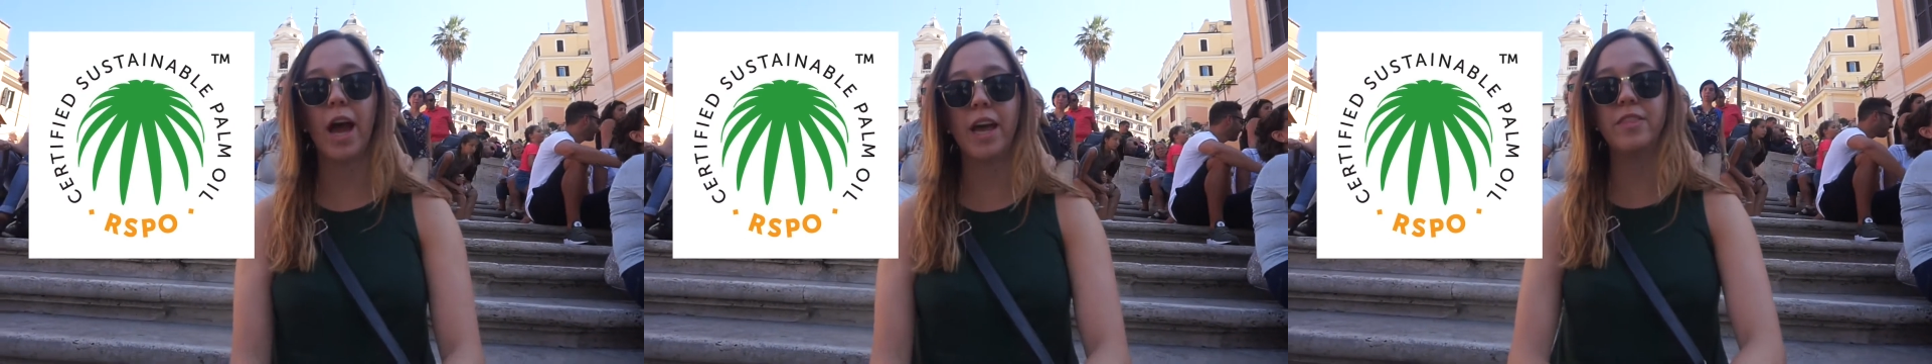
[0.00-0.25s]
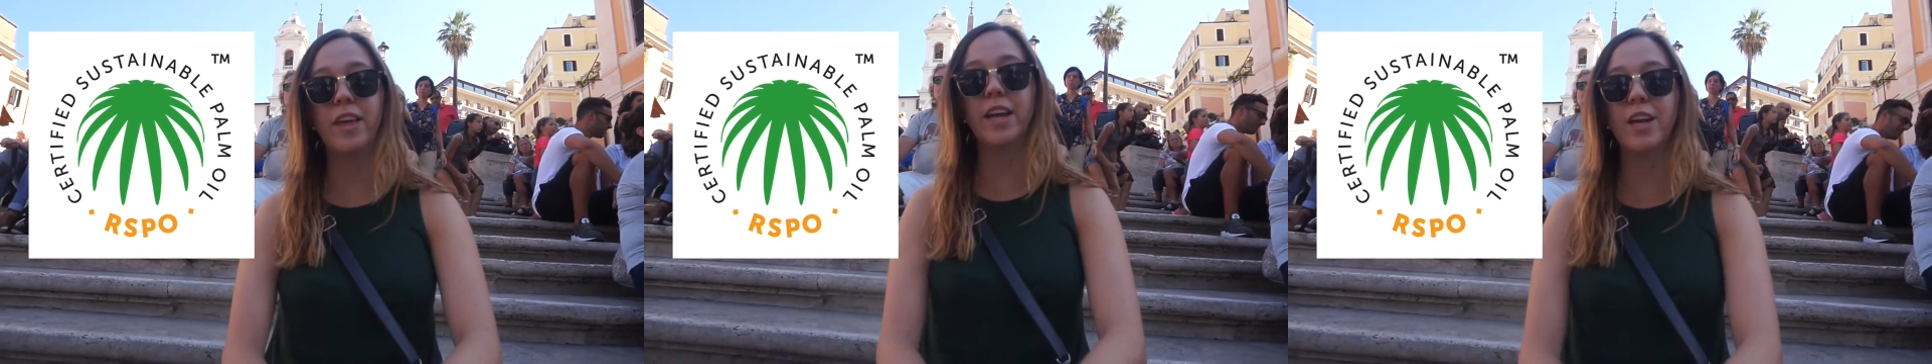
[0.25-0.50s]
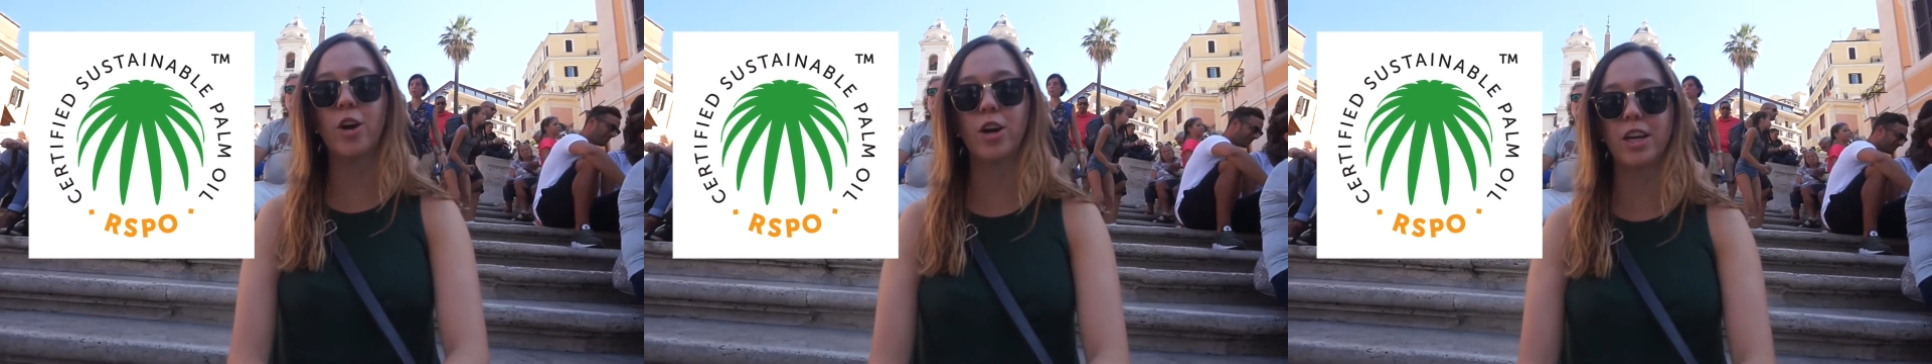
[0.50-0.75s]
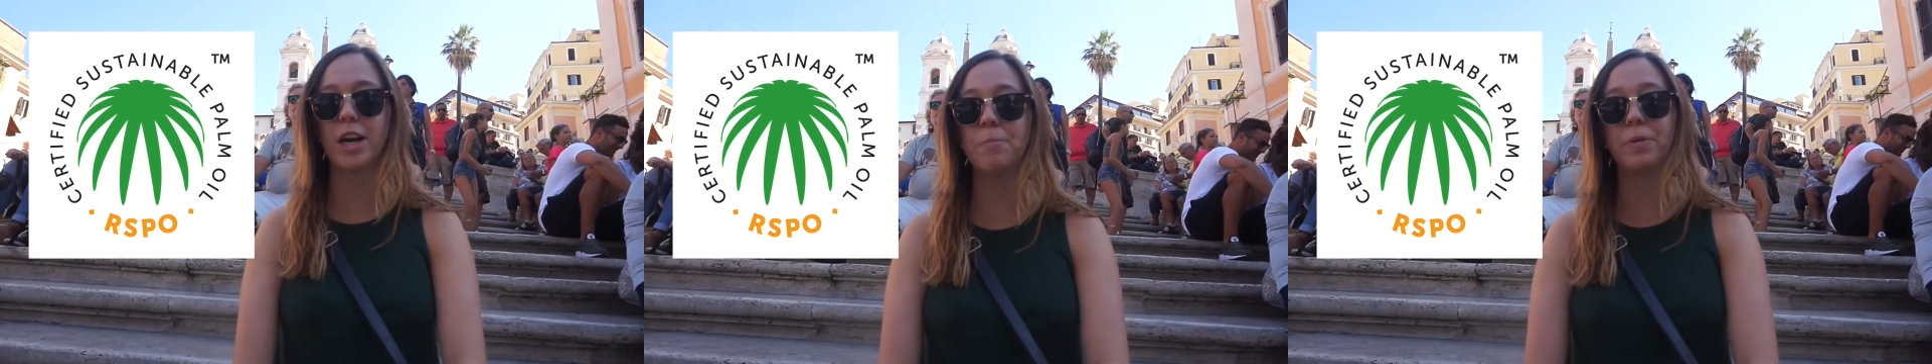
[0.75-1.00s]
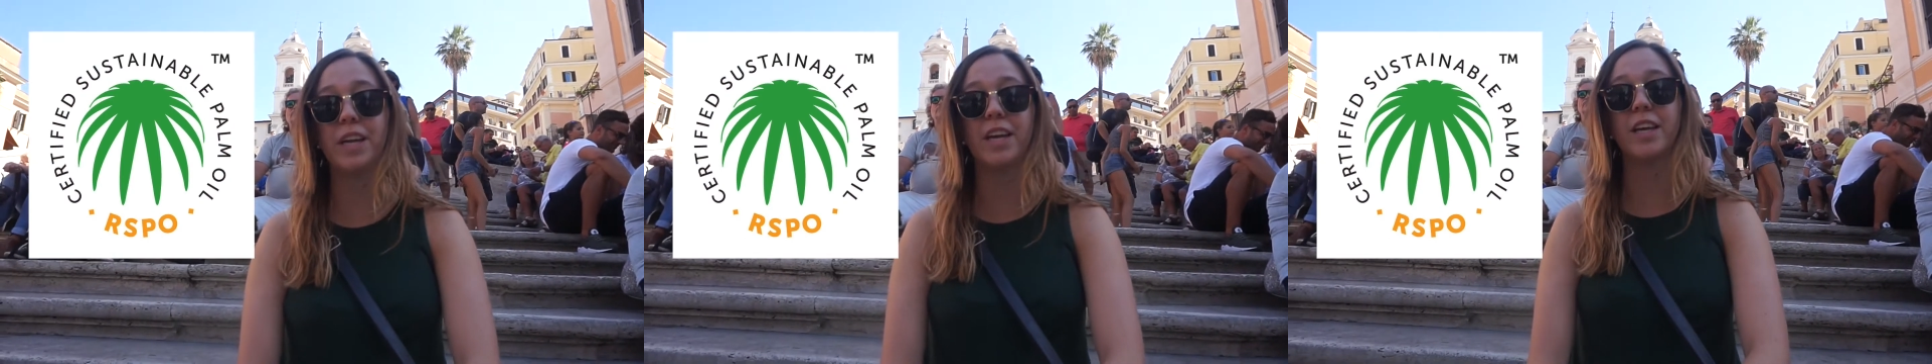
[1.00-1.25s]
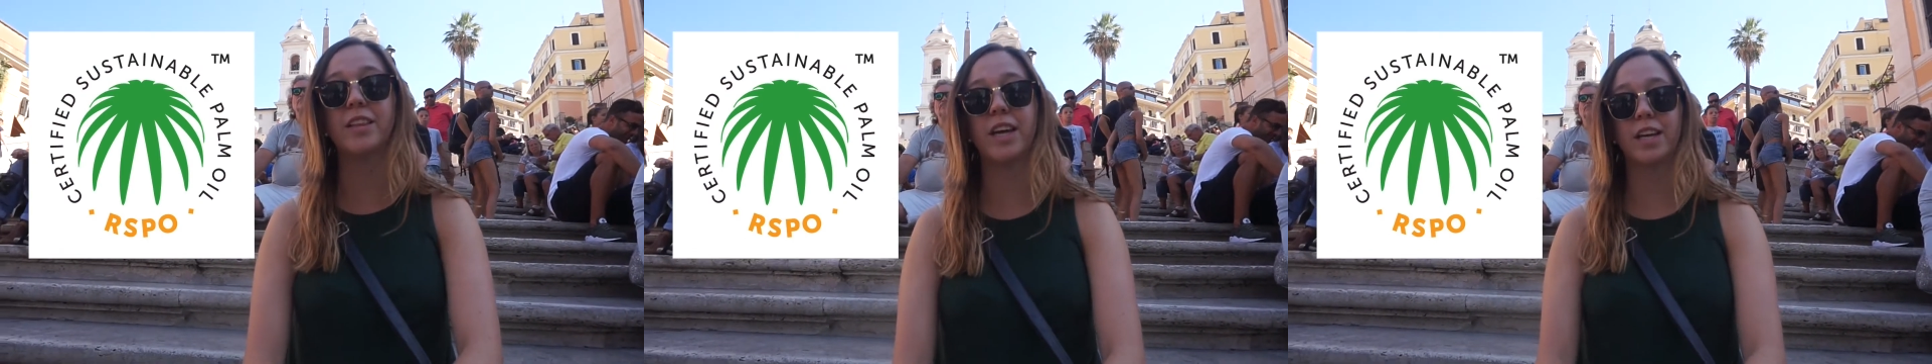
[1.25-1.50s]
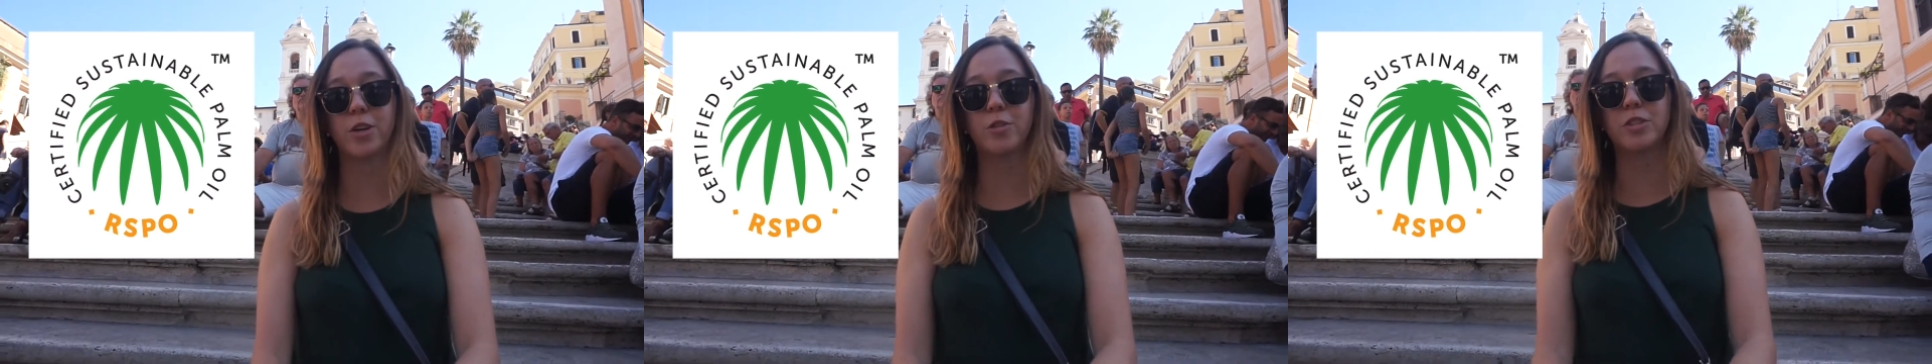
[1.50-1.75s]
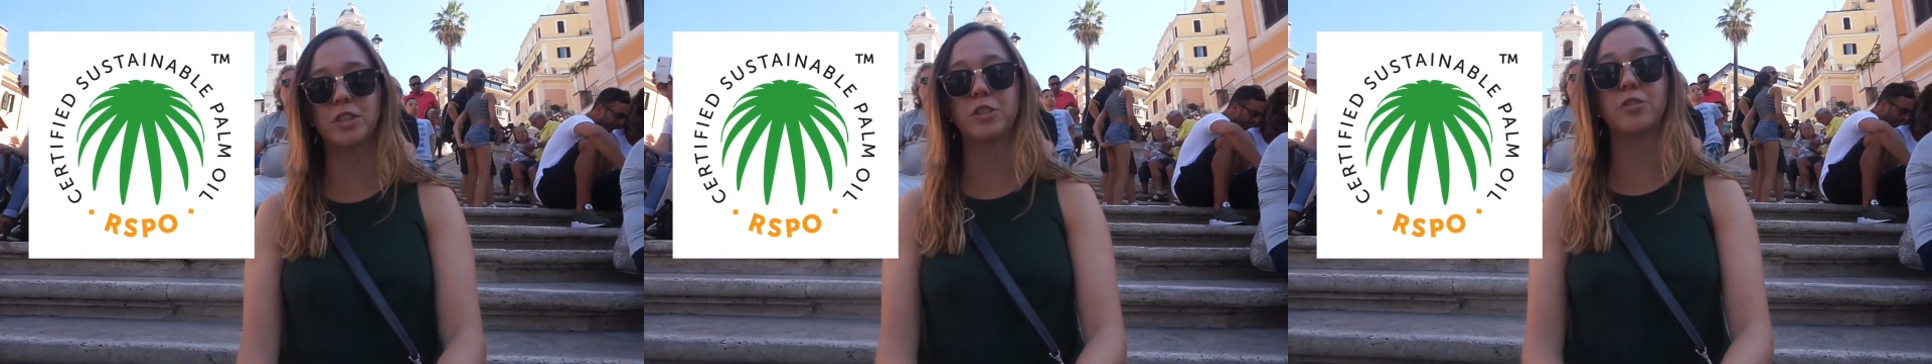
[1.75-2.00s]
and they are a company that
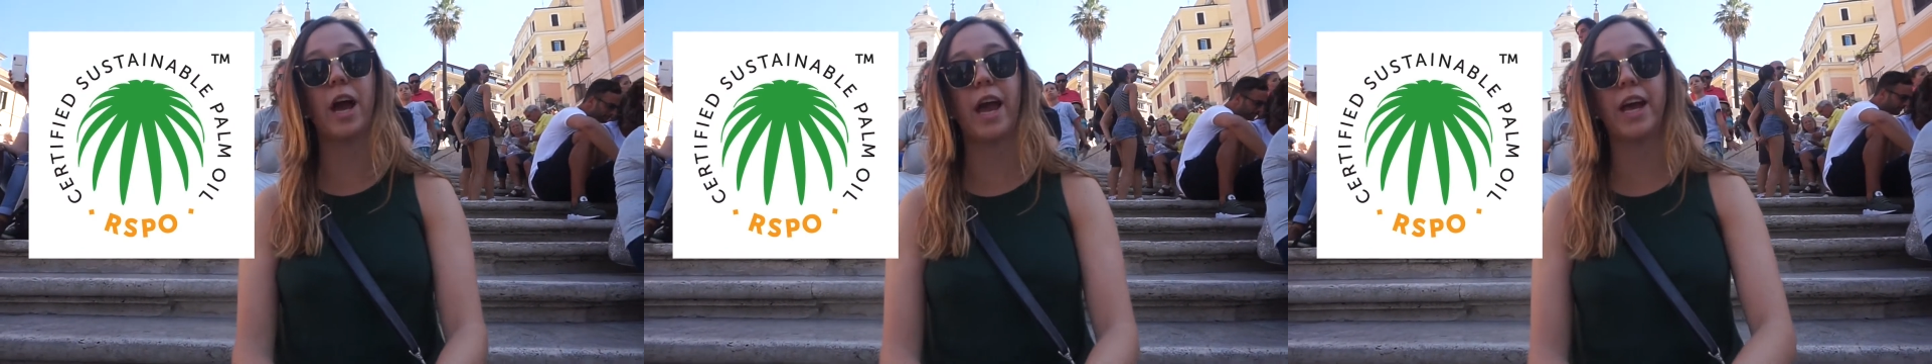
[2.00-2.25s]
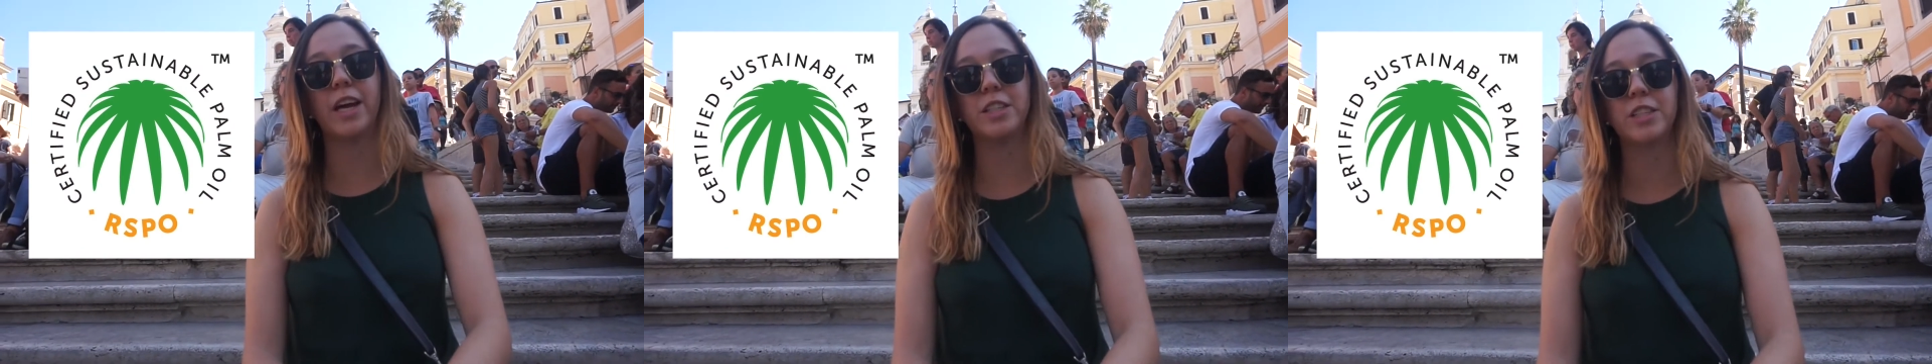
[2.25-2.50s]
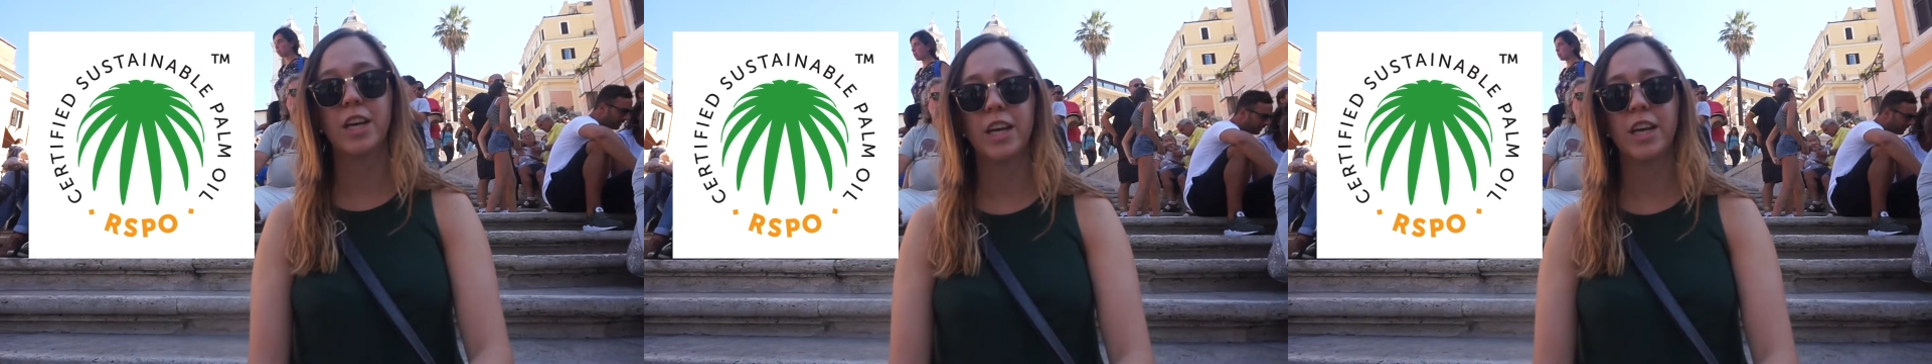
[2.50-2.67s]
goes through and